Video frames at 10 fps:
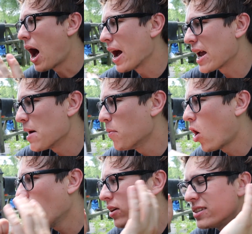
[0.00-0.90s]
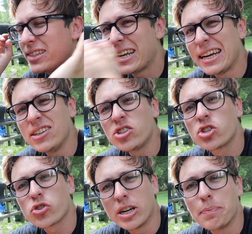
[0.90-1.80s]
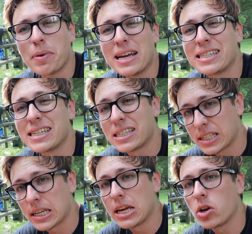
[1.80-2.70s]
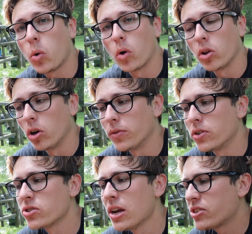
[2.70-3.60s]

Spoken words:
I am on Tein Street Basis Z coilovers.